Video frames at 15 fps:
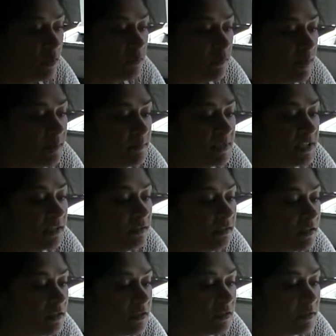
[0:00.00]
One being
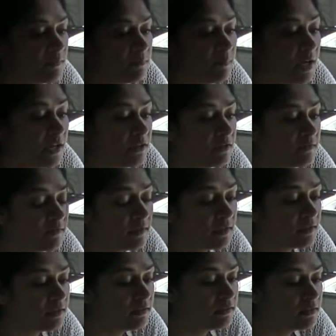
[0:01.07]
that you could buy your
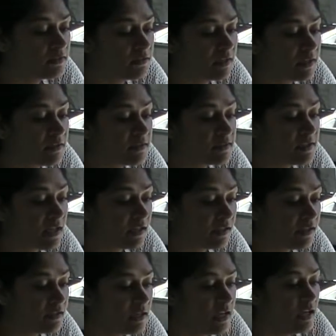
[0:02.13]
vehicle to trade or sell
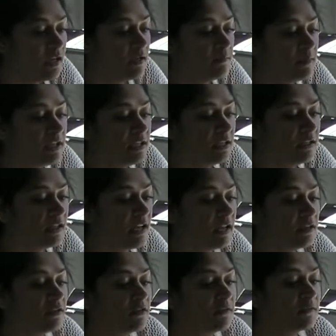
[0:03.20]
it, meaning
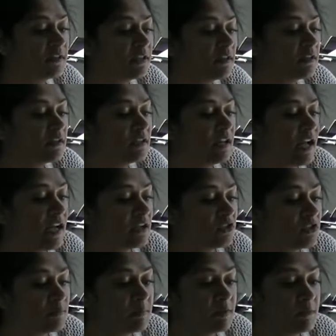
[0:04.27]
that your vehicle could
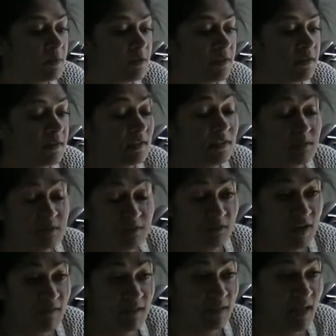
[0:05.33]
actually be worth, because you're
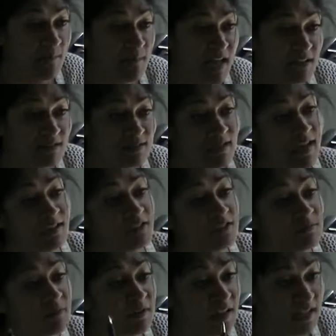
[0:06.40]
driving that Mazda,
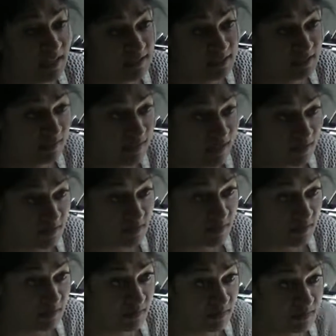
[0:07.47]
actually worth
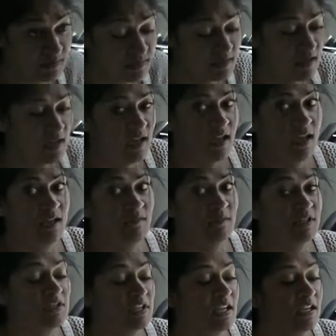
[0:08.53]
$18,000. In
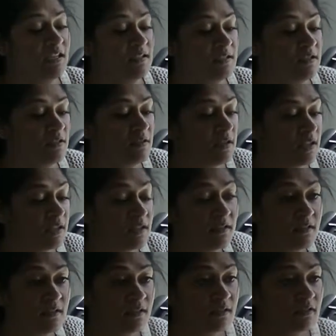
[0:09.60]
which case you
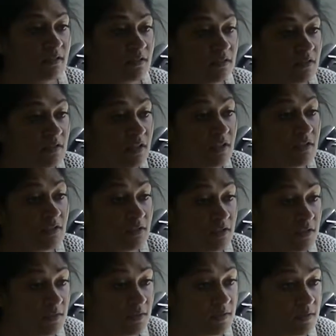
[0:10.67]
can
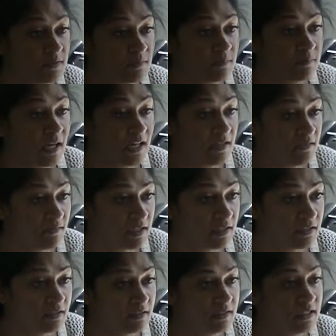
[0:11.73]
choose to buy the
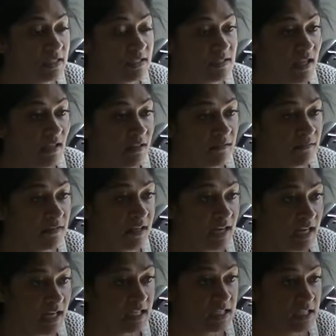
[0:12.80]
vehicle, to sell it for that
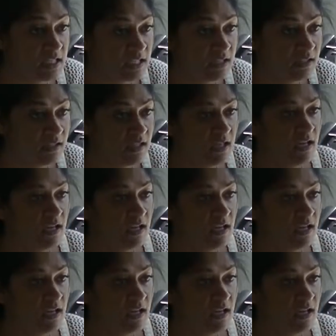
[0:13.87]
18,